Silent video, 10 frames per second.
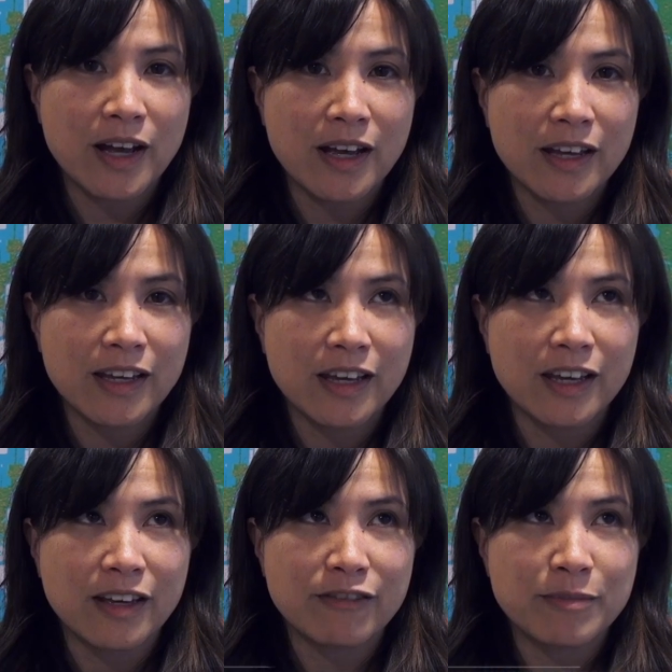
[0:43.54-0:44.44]
I
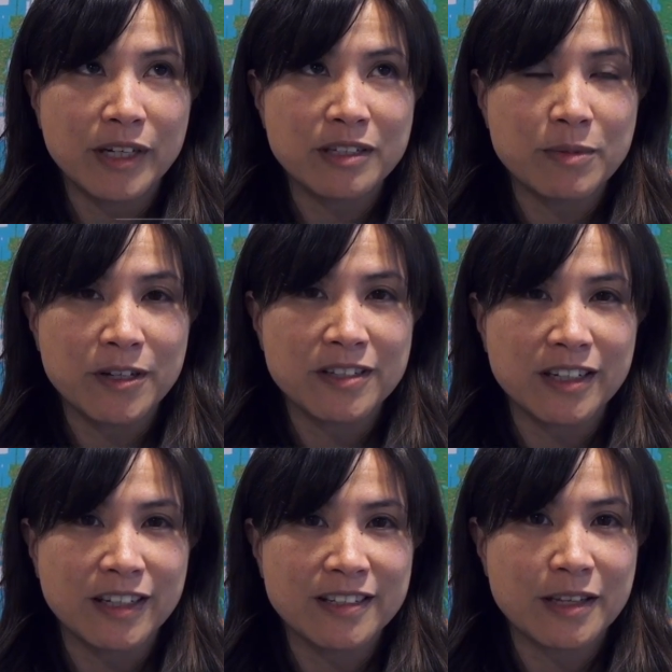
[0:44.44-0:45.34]
have been
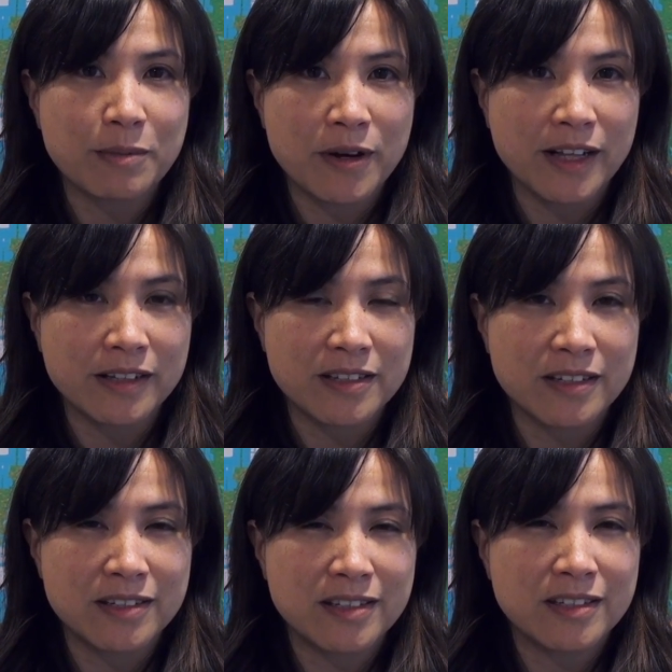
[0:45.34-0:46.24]
experiencing sleep
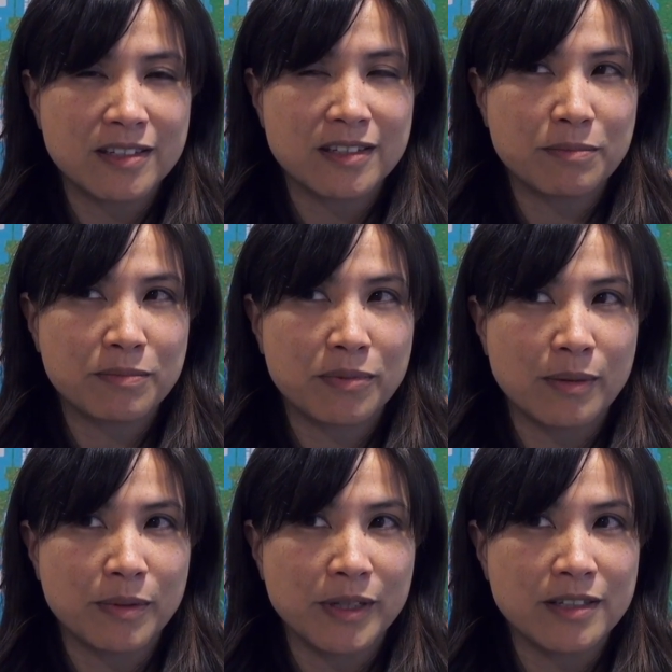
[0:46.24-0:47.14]
paralysis
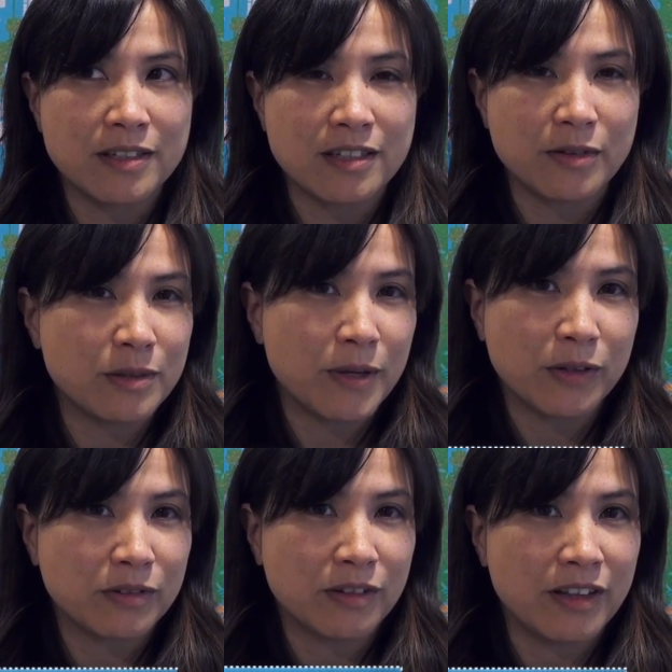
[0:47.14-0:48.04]
probably since I was
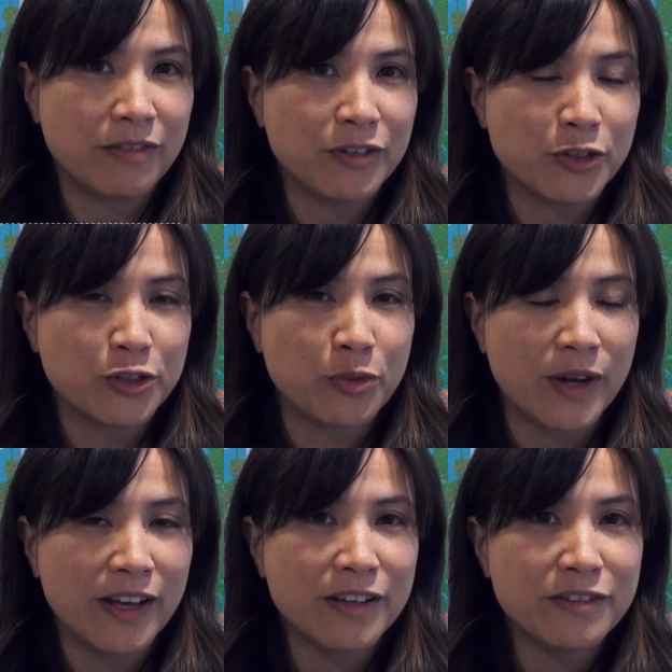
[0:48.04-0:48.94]
about 11 or
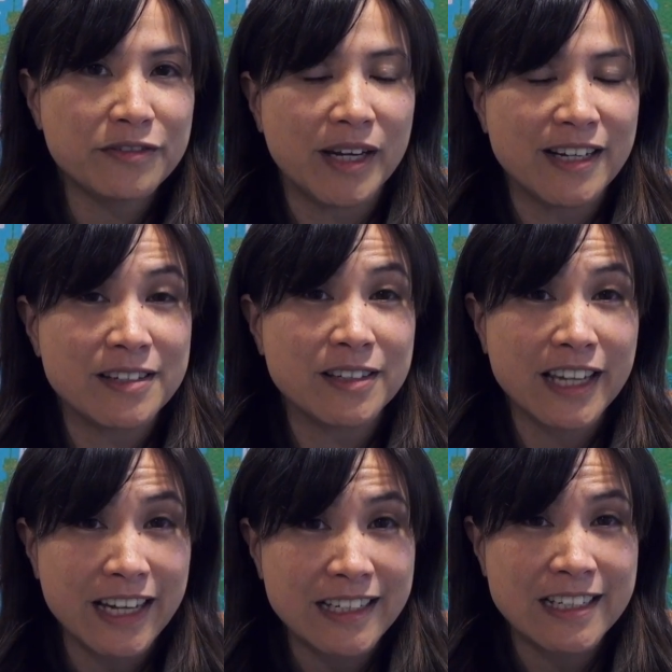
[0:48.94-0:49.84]
12, and I still
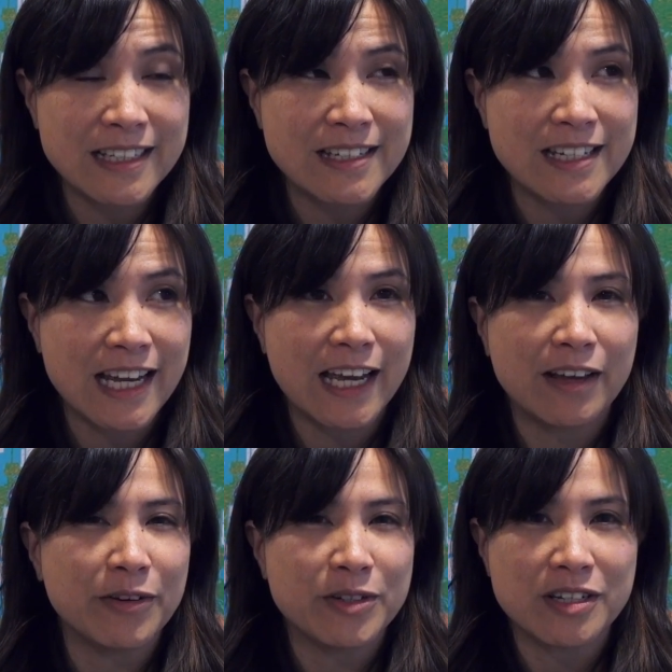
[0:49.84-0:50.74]
get it to this day,
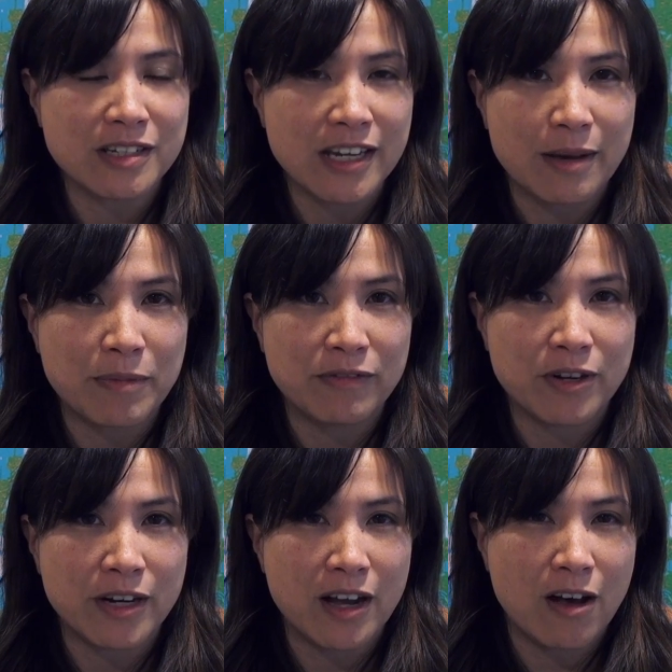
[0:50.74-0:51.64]
although it doesn't happen
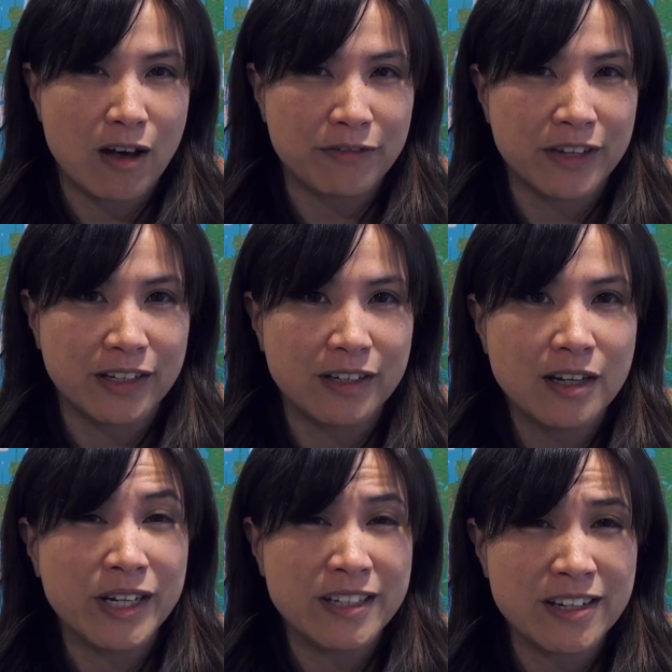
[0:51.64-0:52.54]
very often.
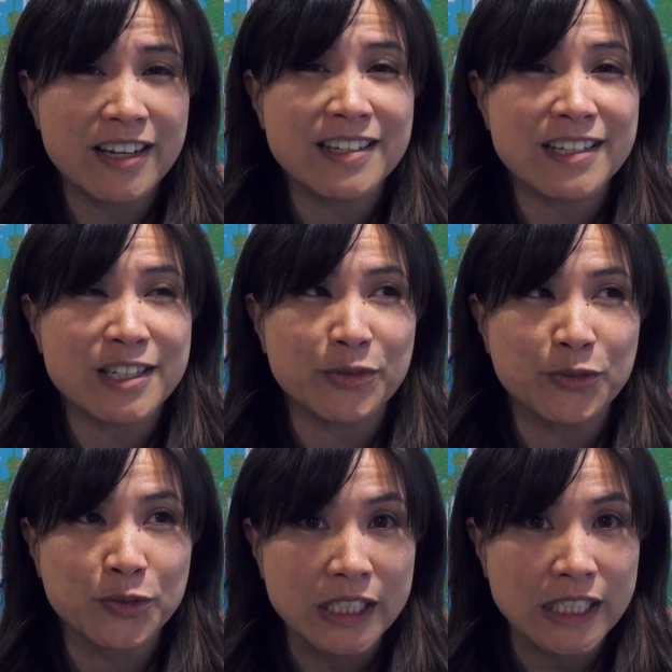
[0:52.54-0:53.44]
When it does, it's a
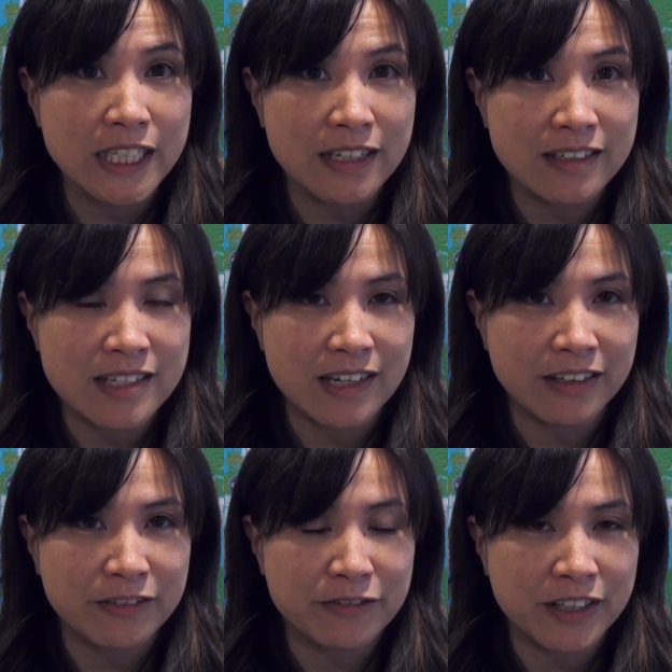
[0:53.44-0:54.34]
really
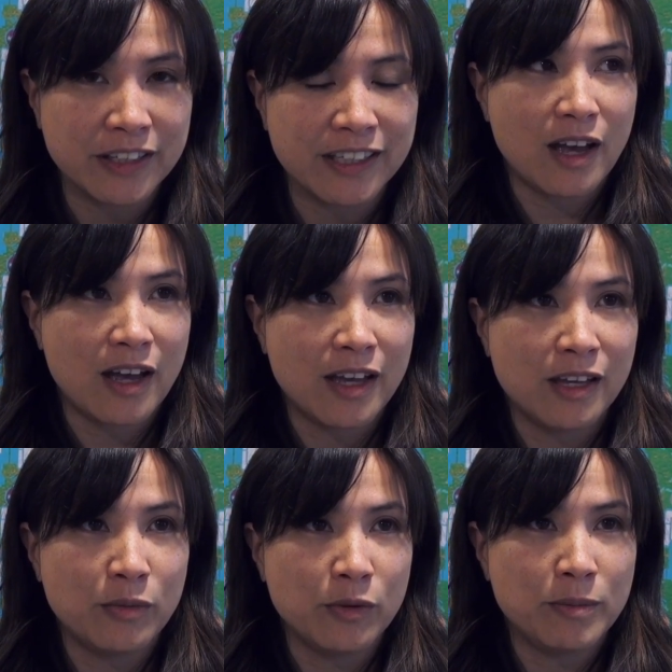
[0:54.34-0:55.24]
unsettling feeling.
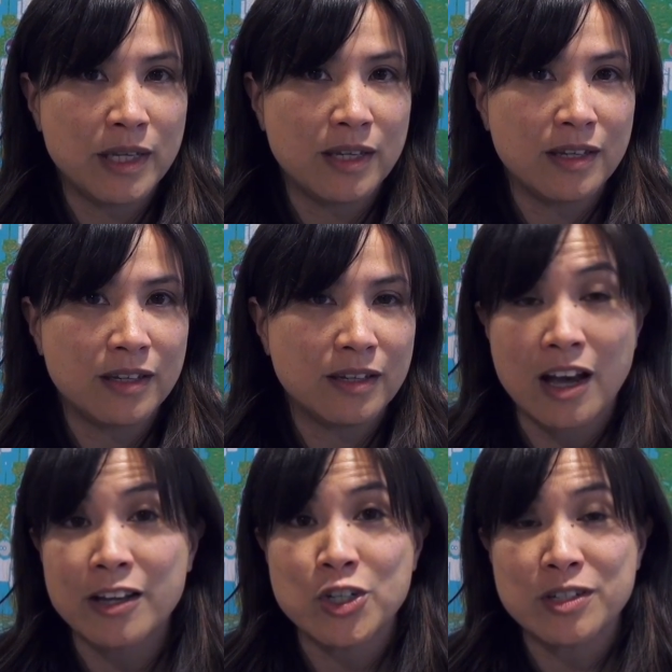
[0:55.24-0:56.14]
I will be
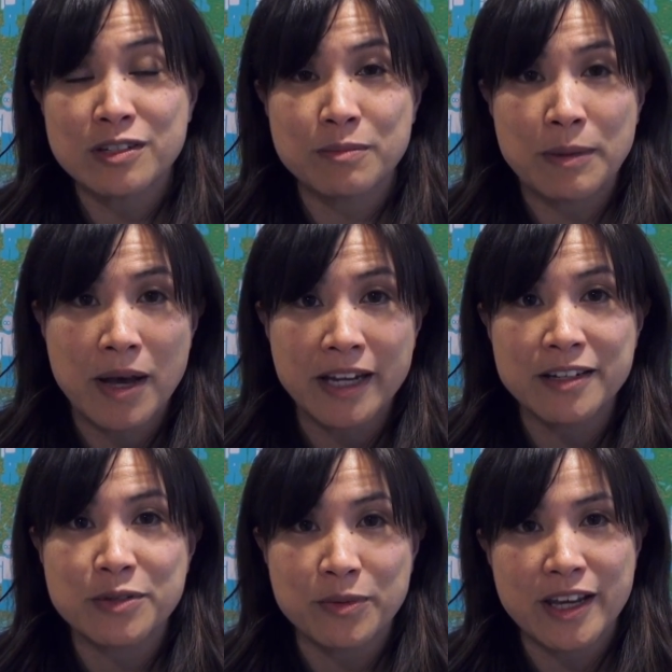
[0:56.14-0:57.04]
conscious, my mind
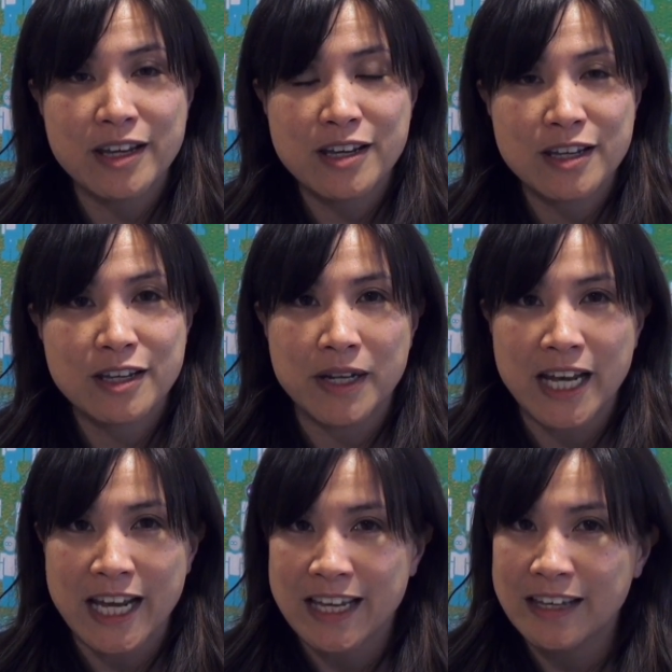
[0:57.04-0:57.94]
is awake, but
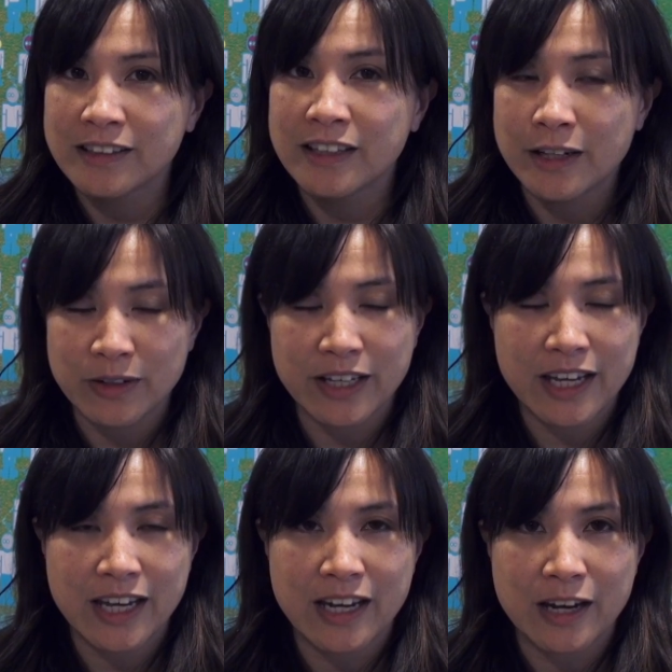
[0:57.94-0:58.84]
I literally
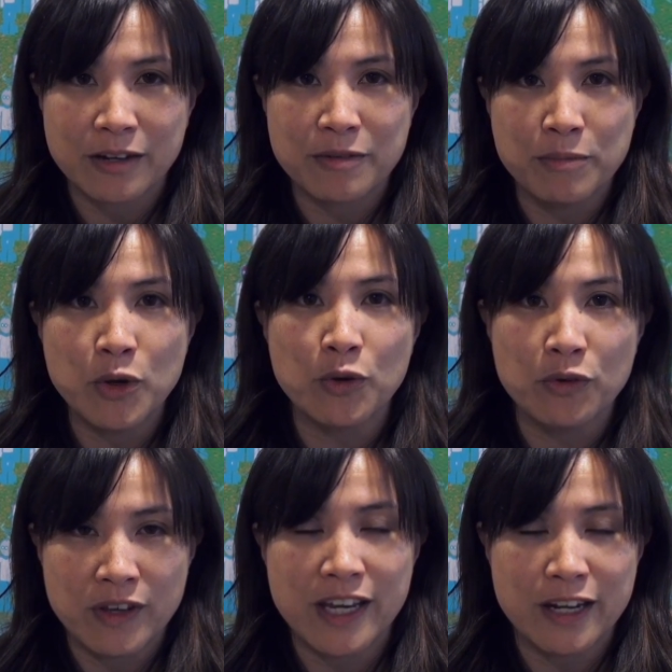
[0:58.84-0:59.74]
cannot
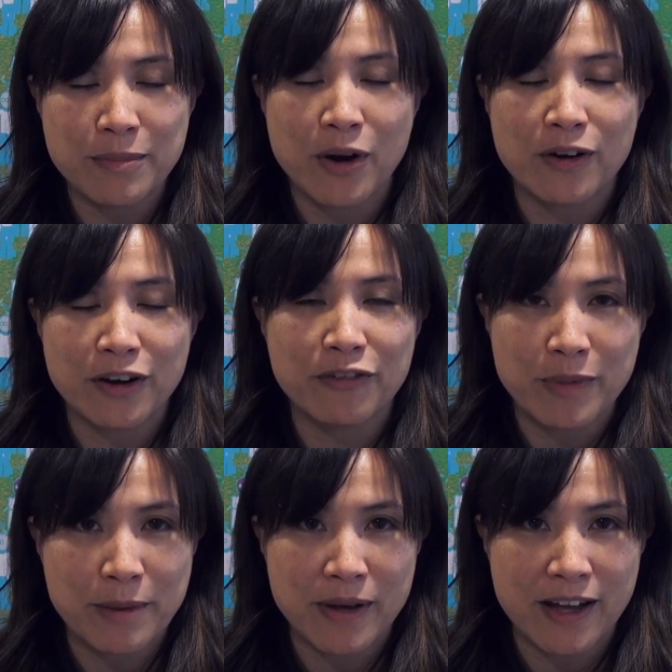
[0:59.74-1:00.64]
move any part of
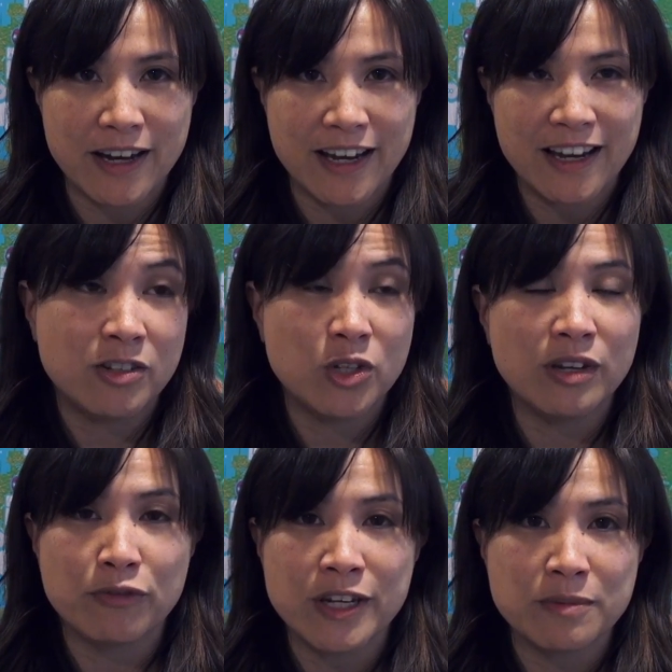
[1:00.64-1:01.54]
my body.
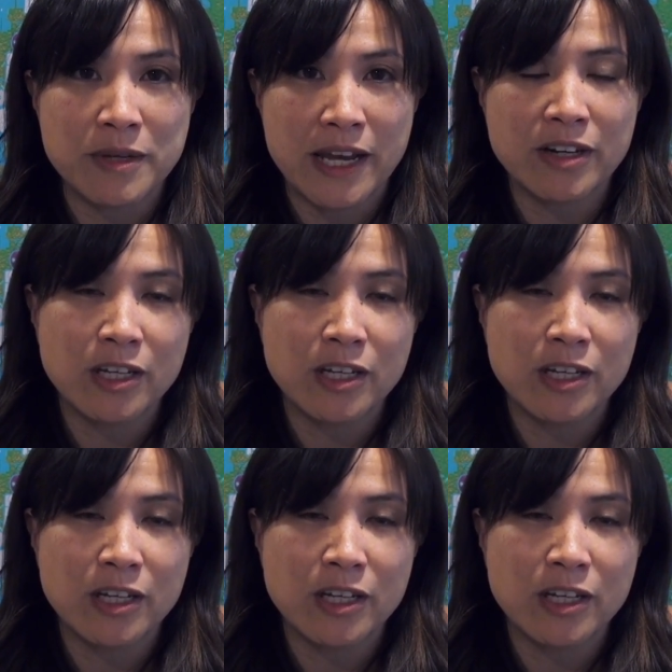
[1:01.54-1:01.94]
It freaks me out.